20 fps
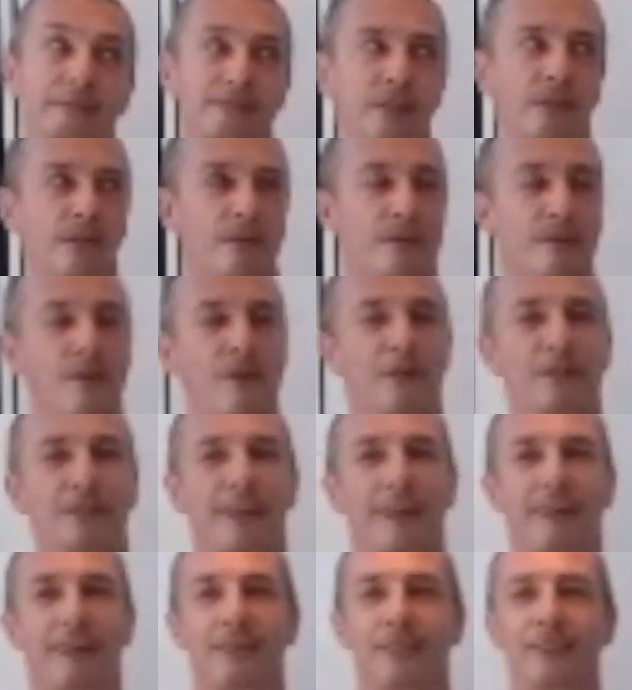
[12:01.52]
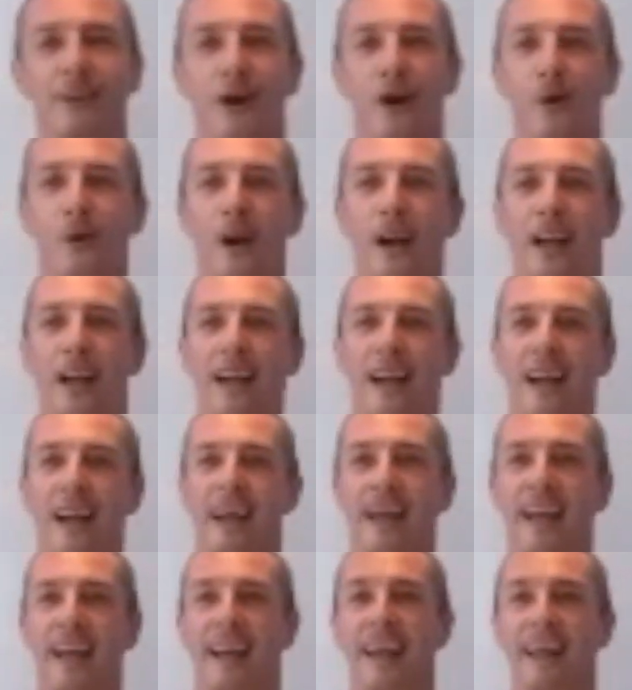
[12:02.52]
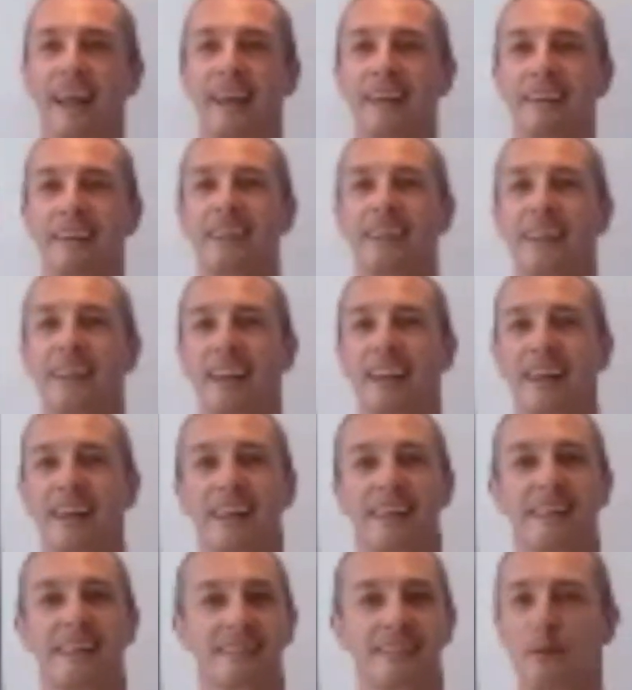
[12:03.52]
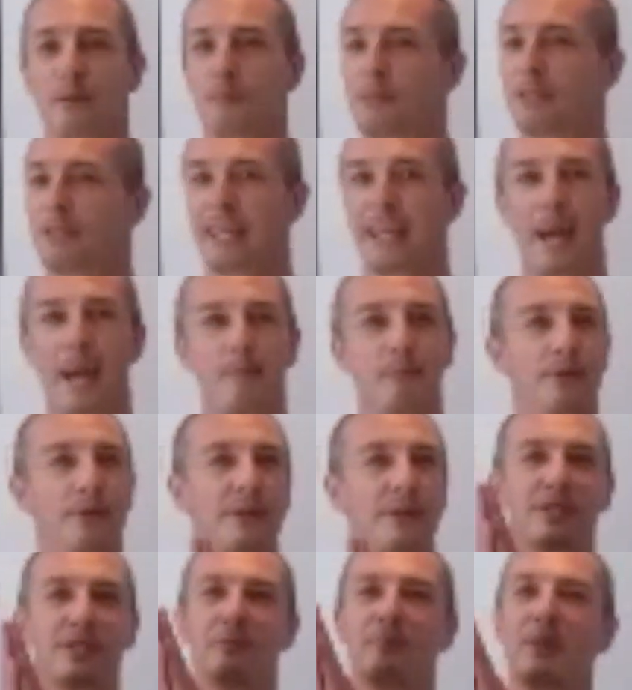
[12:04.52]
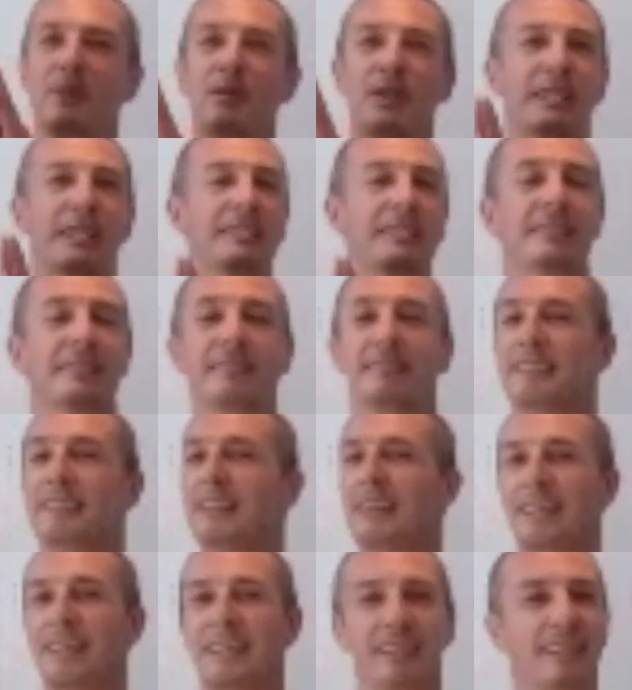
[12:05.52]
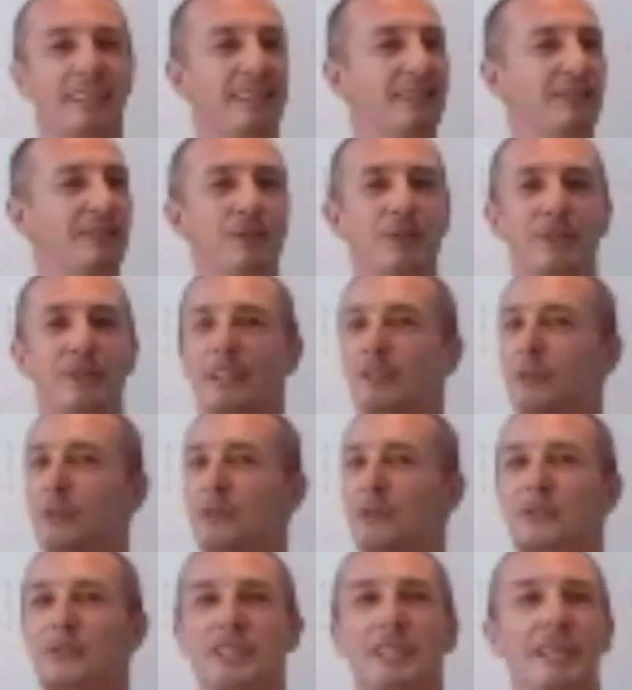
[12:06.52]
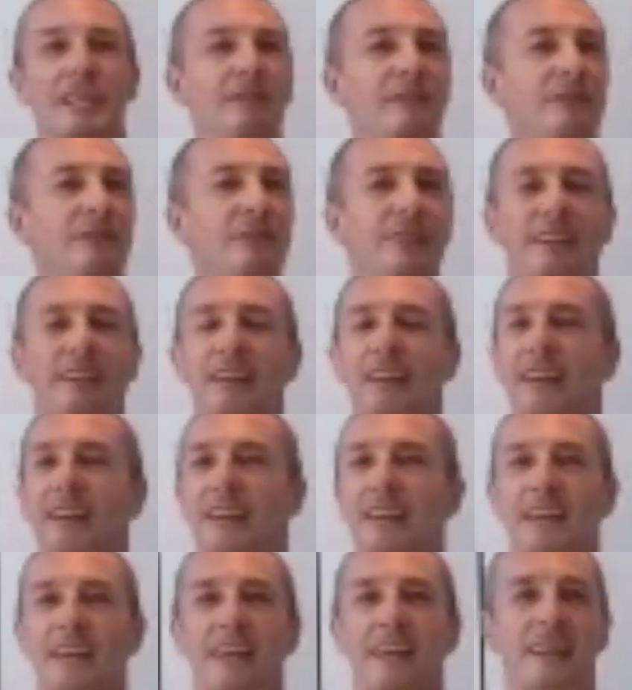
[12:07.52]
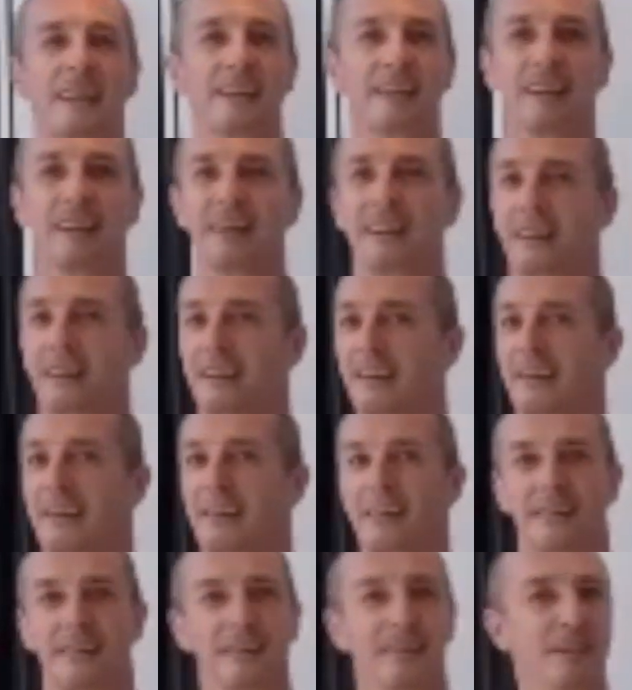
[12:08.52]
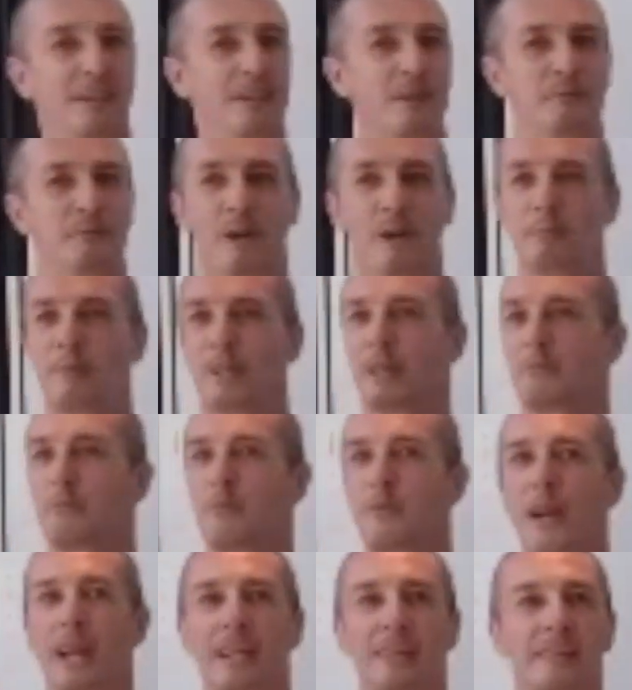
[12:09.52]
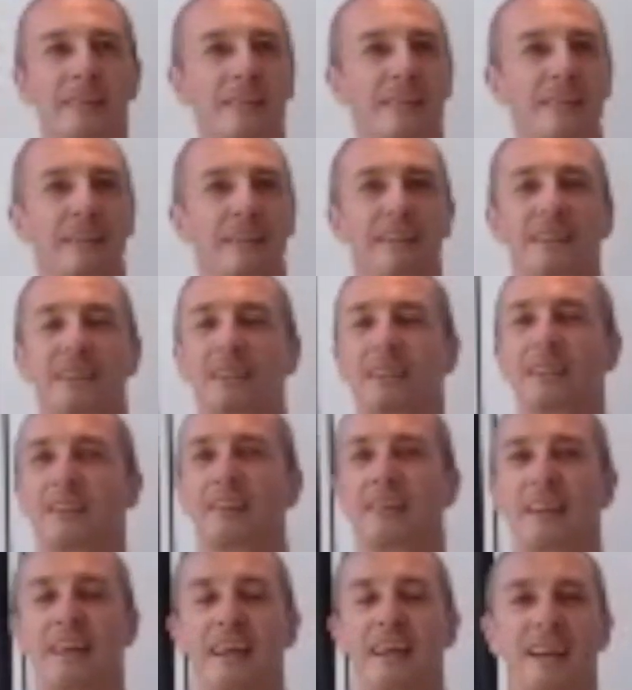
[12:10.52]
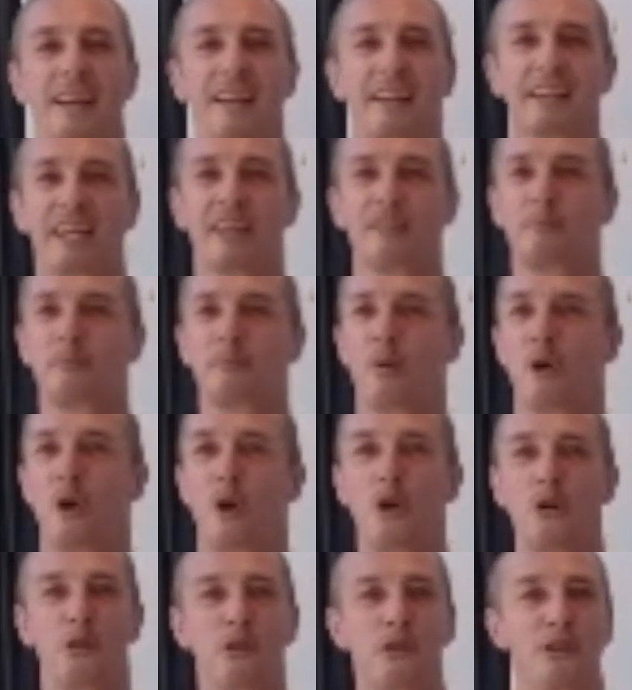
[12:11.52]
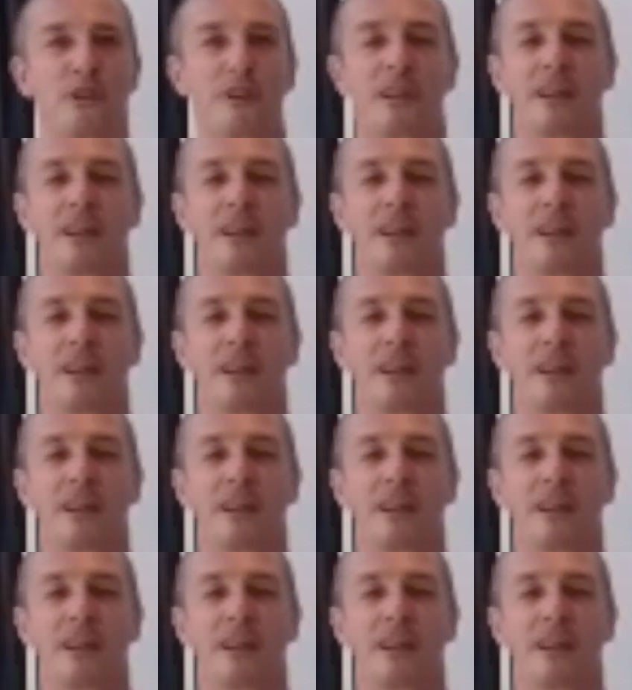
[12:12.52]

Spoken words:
or not, I don't know. And something happens, a miracle, you got conceived, mom got pregnant, gave birth,